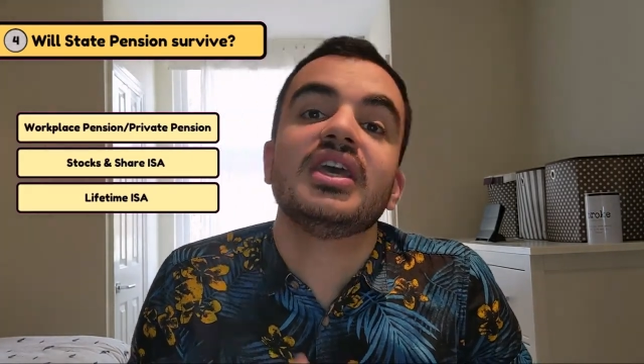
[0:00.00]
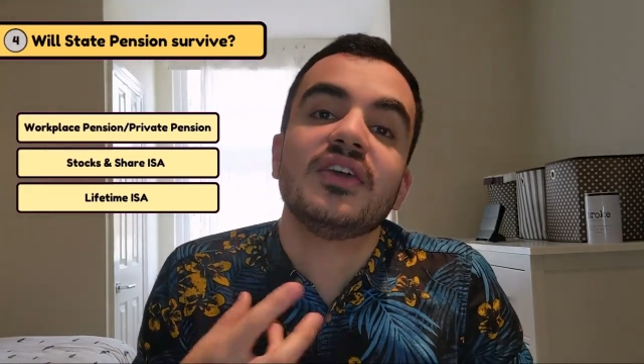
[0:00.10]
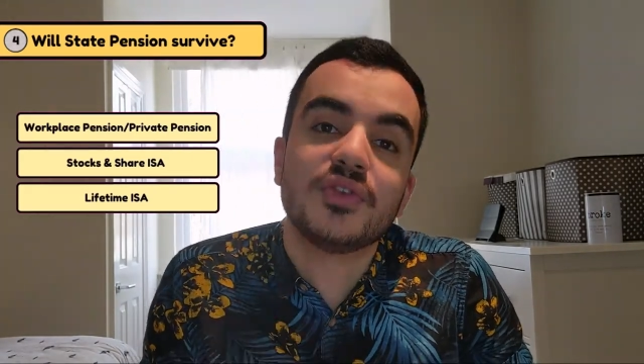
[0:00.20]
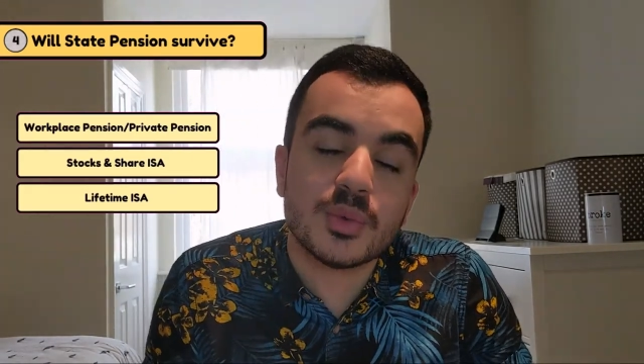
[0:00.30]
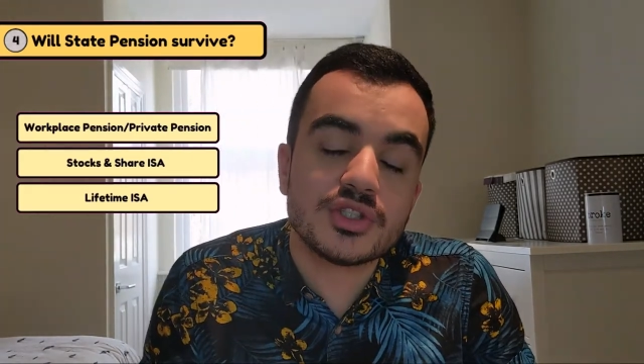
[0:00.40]

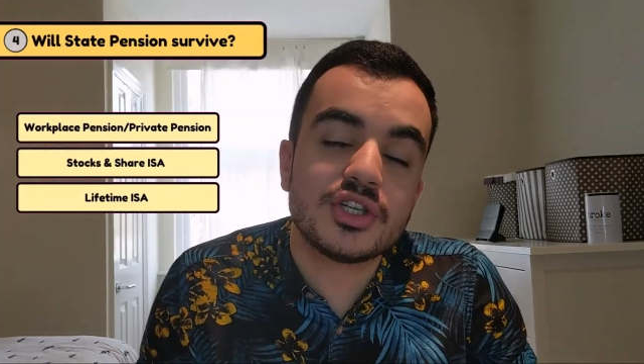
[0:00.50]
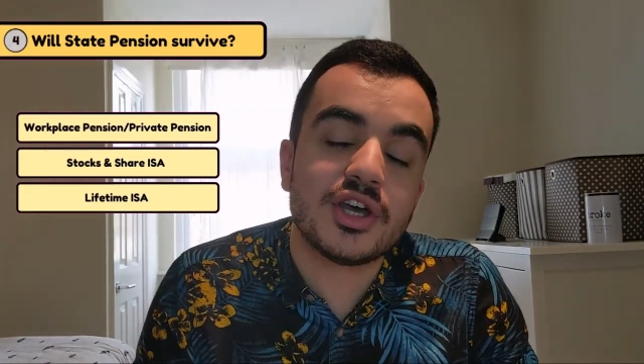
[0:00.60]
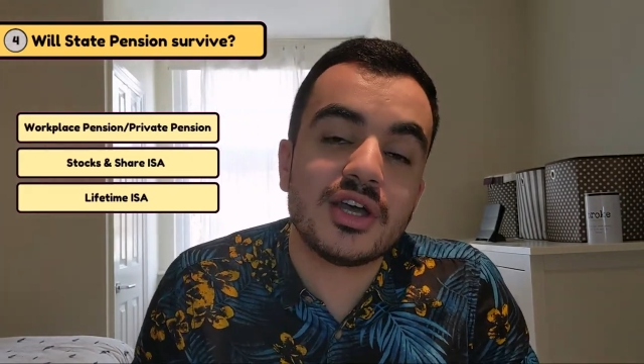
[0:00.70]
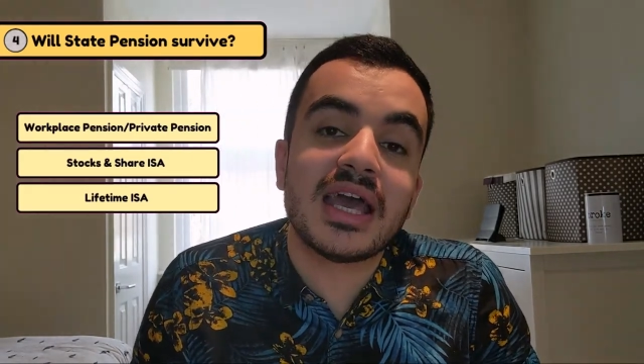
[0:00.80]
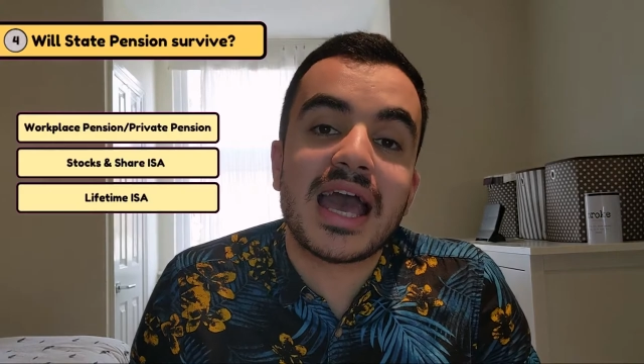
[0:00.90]
if you want to
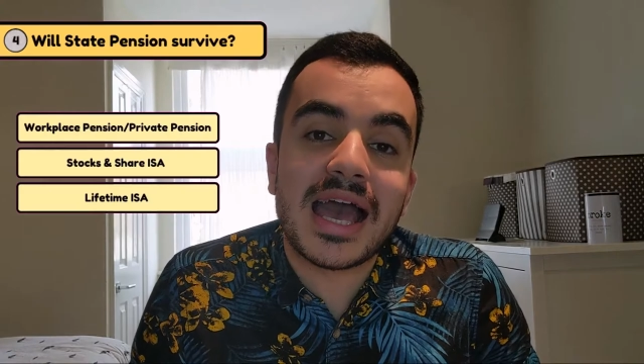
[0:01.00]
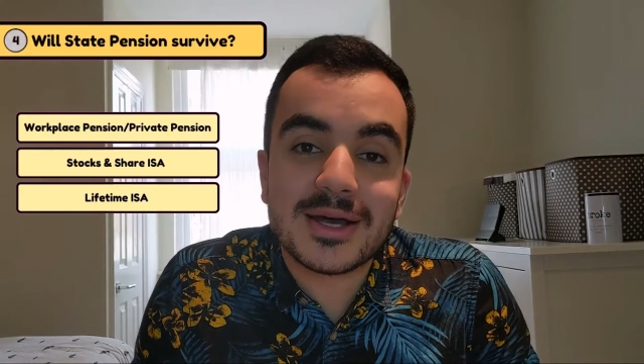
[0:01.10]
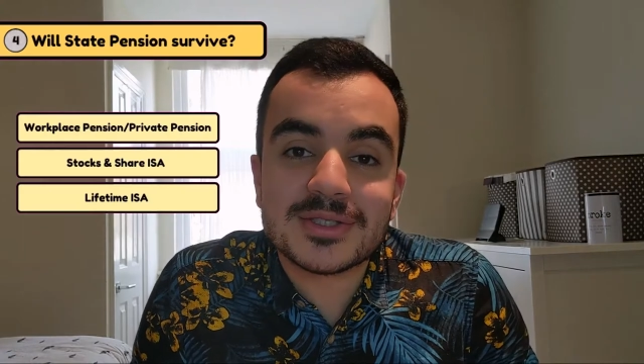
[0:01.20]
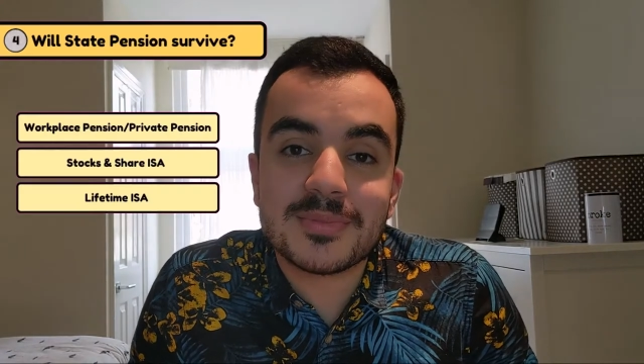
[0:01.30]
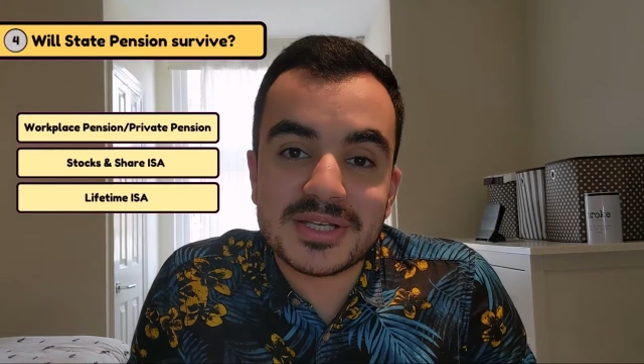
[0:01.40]
learn
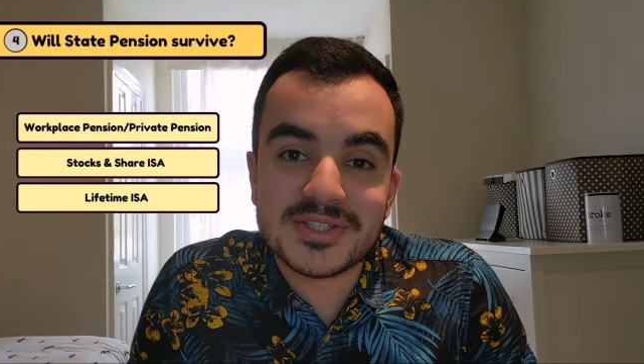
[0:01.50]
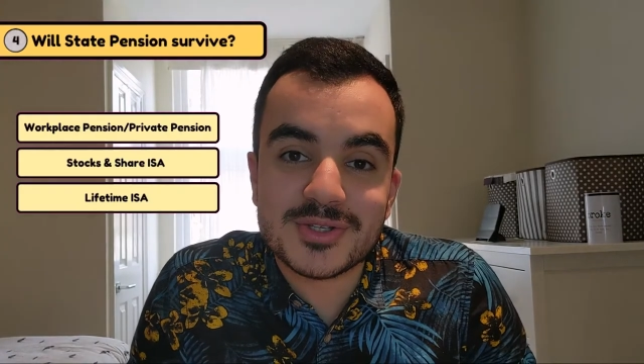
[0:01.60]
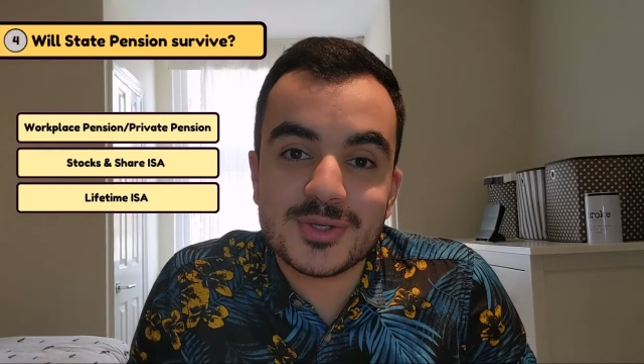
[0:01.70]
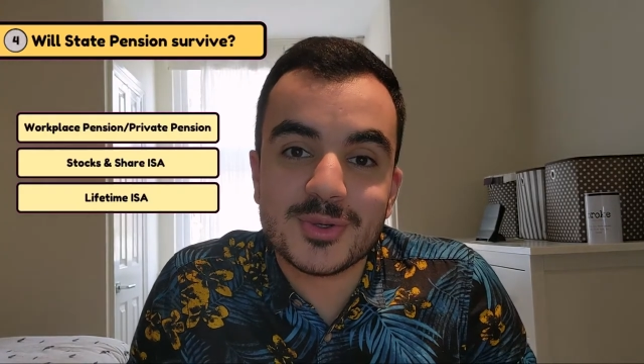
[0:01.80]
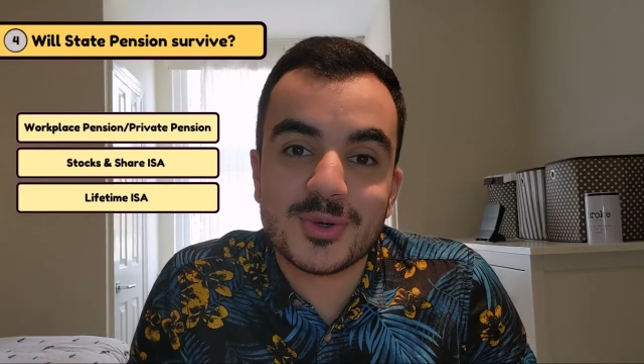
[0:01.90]
how to better
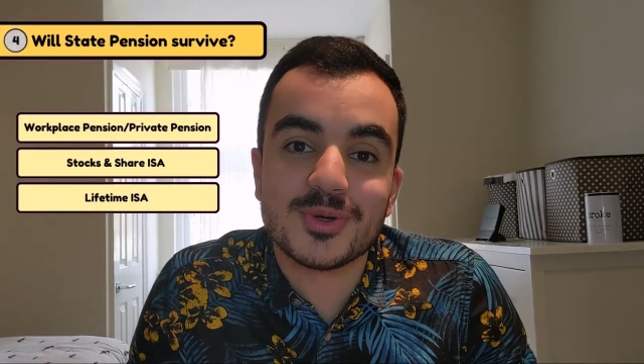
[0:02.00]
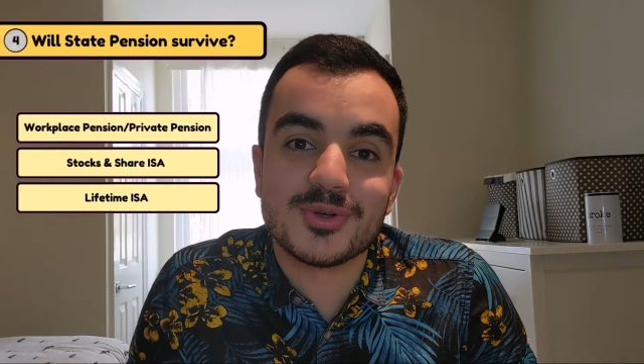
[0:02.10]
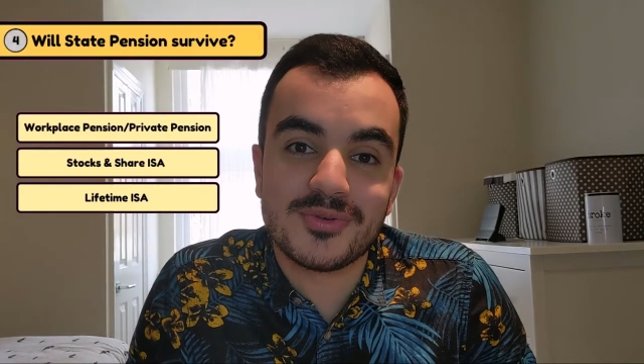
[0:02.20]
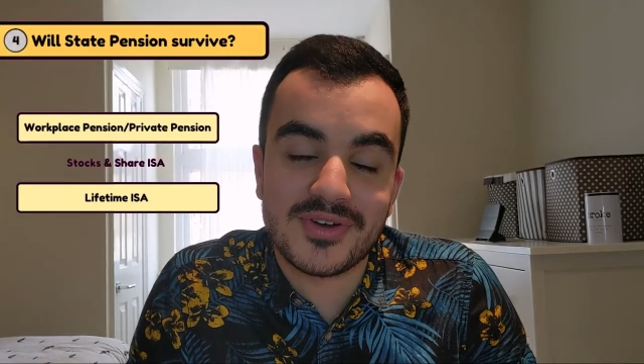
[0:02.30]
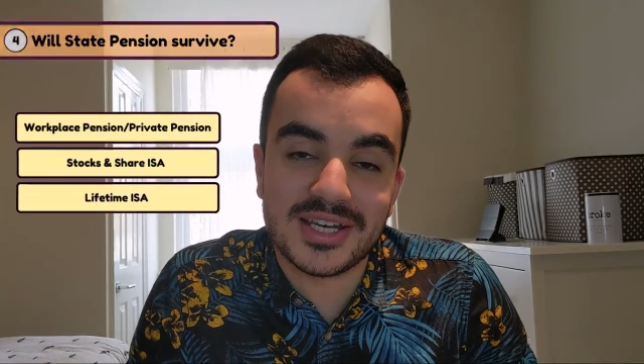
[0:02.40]
secure
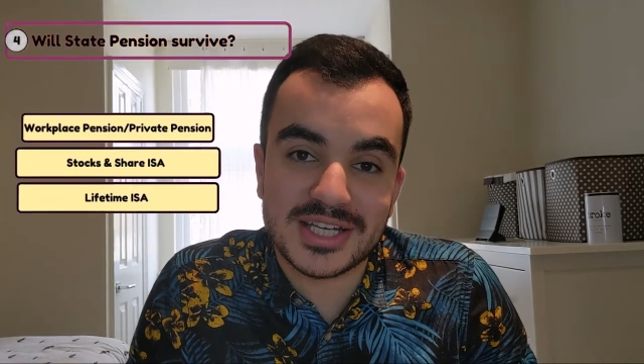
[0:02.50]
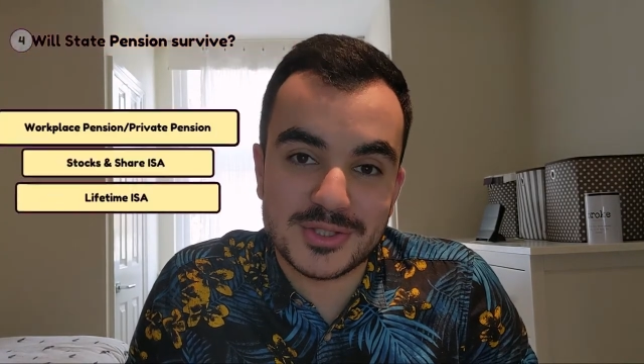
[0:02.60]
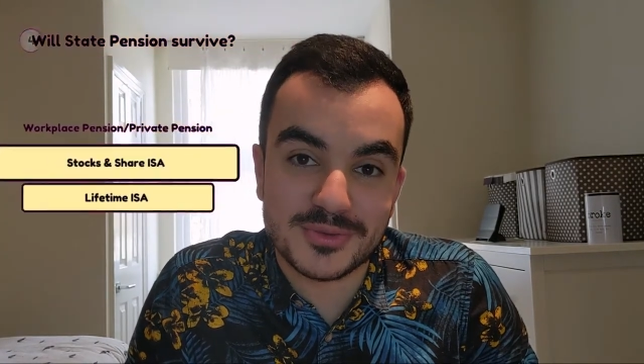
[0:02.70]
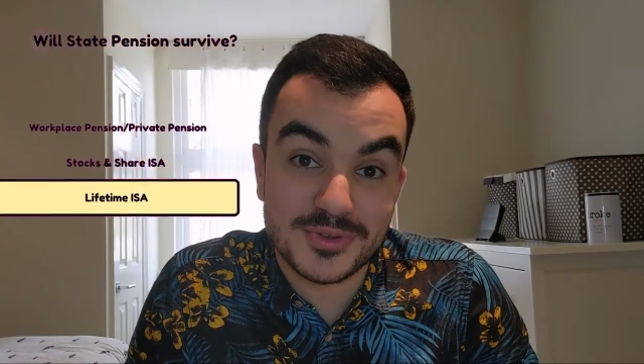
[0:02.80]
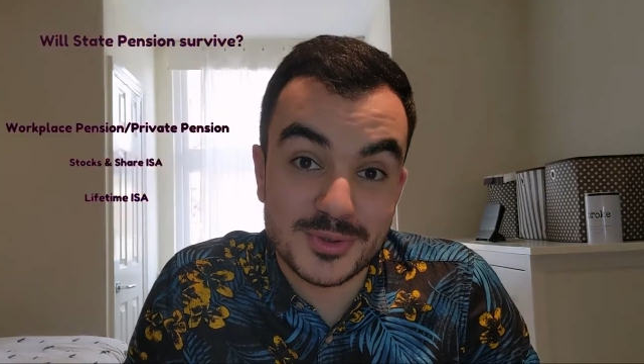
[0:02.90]
your
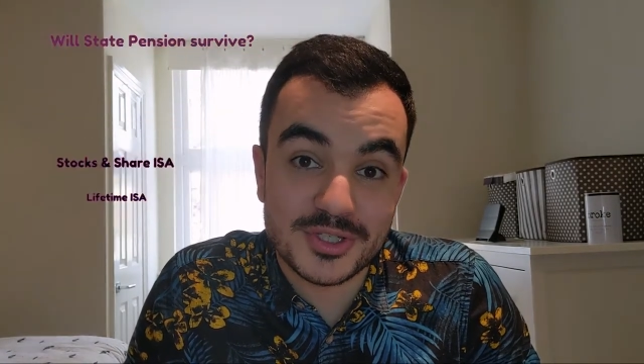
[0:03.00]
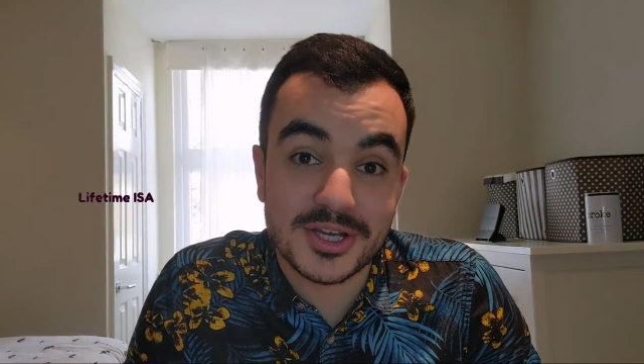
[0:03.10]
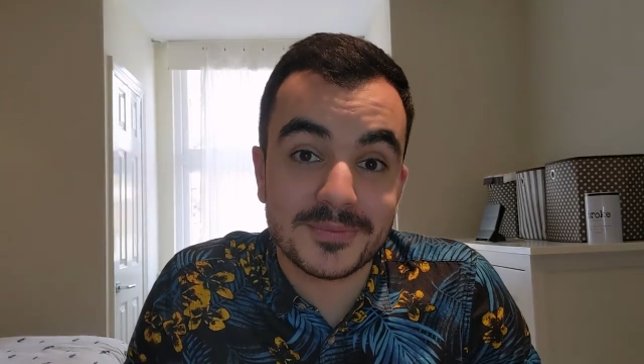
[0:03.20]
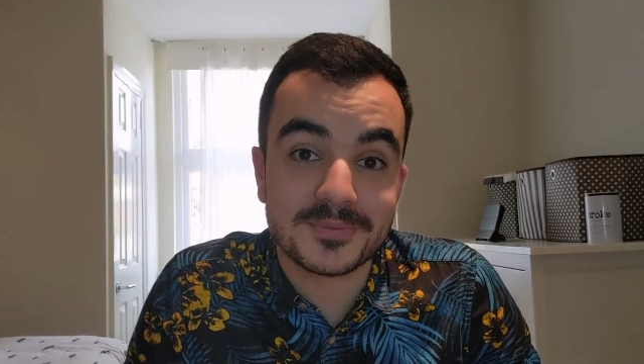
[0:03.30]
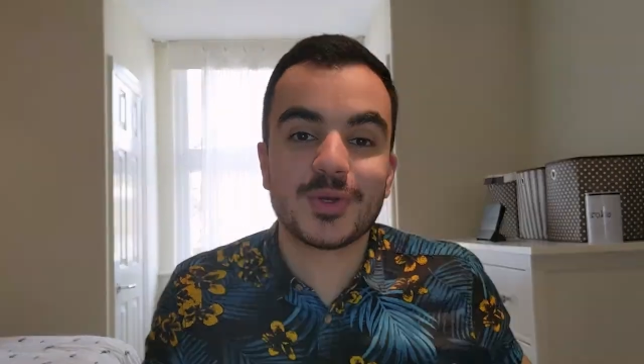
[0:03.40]
financial future.